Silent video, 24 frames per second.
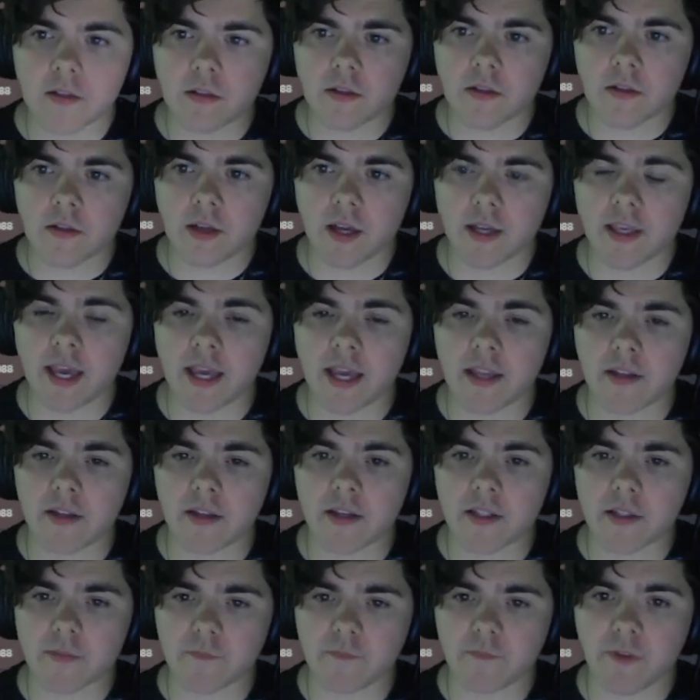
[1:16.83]
Again,
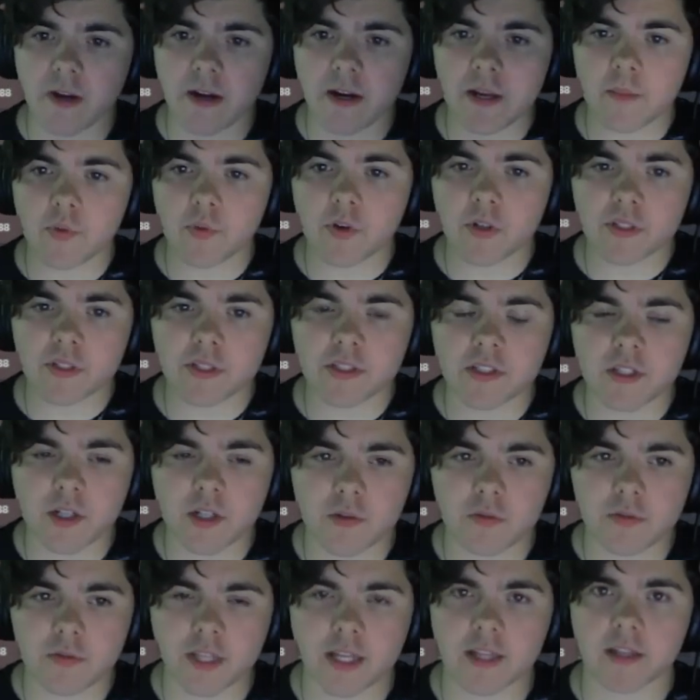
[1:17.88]
it's very important to
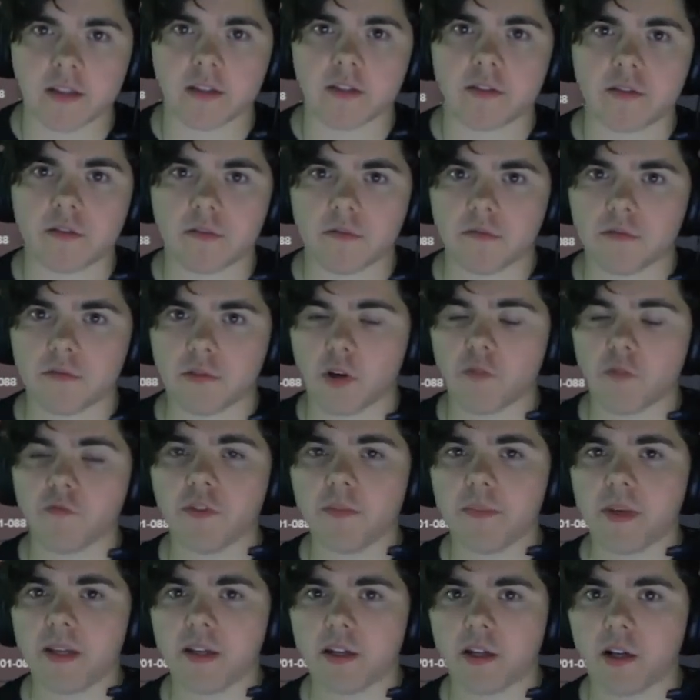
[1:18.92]
note that
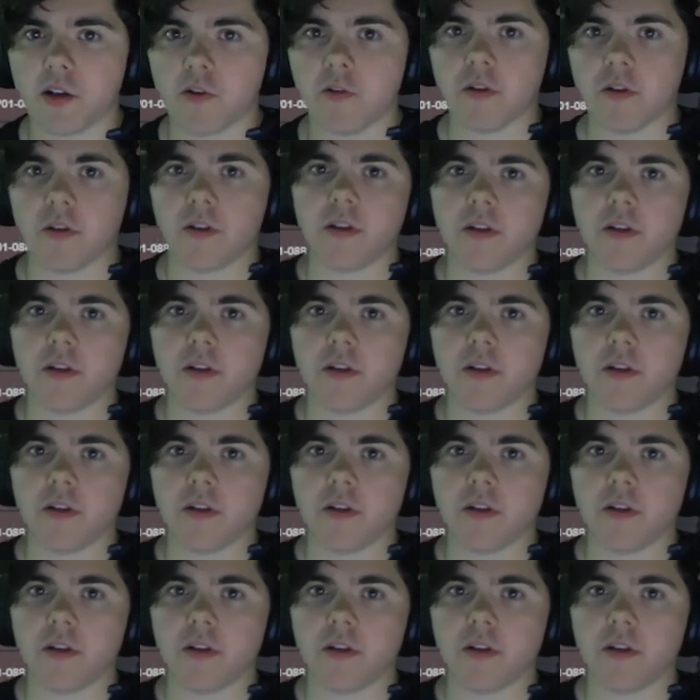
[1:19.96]
Doflamingo